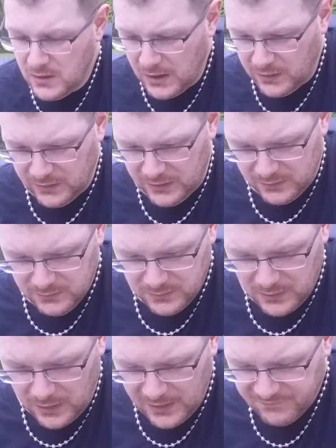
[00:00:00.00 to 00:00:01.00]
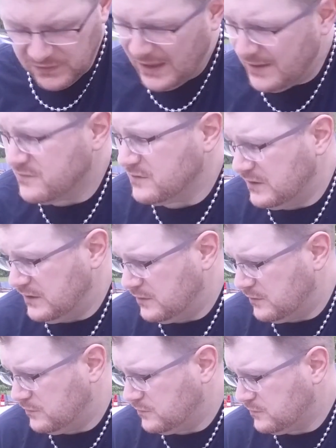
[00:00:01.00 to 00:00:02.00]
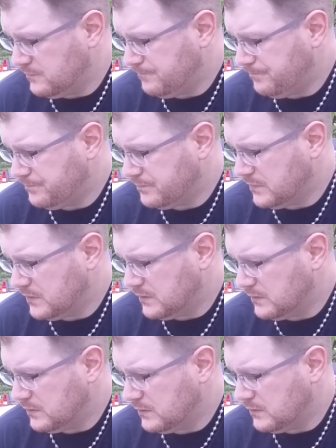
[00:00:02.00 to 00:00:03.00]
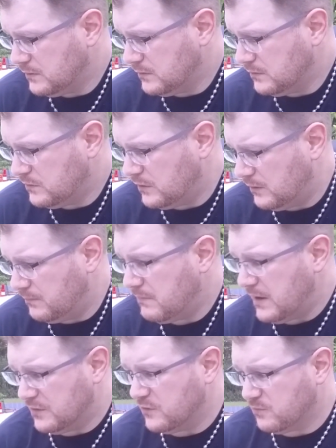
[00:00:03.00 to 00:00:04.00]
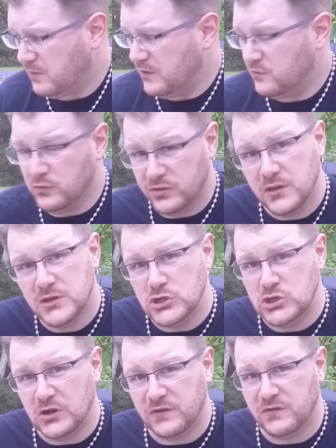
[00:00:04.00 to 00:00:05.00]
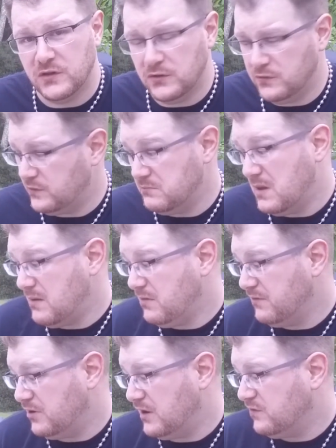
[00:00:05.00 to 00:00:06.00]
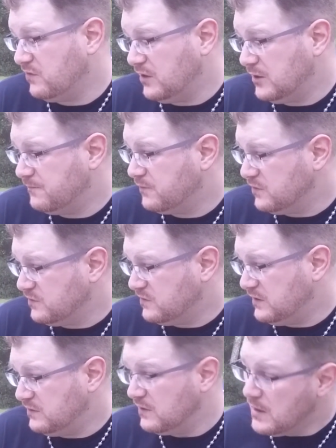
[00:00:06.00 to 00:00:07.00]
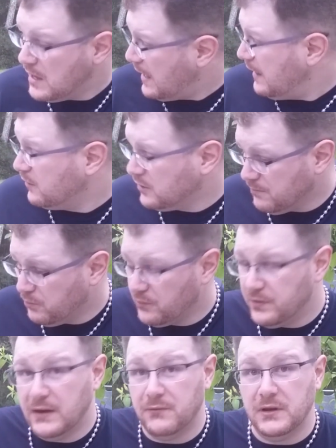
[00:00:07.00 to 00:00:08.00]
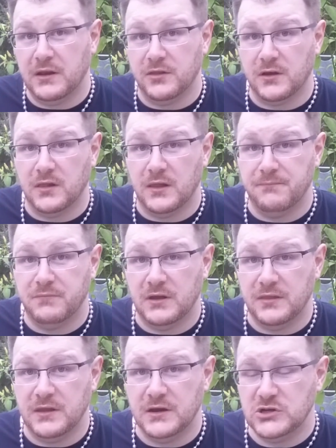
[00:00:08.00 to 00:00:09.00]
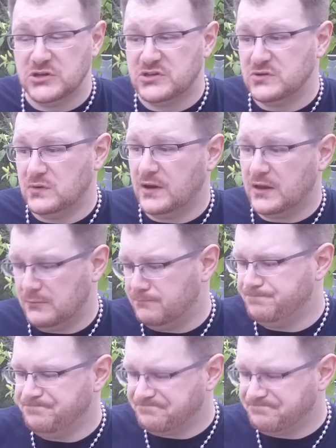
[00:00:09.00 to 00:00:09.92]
I'll have to isolate those to make the spice with just those, and maybe even isolate them for the seeds. I already pulled that one out of the clump down there just so I can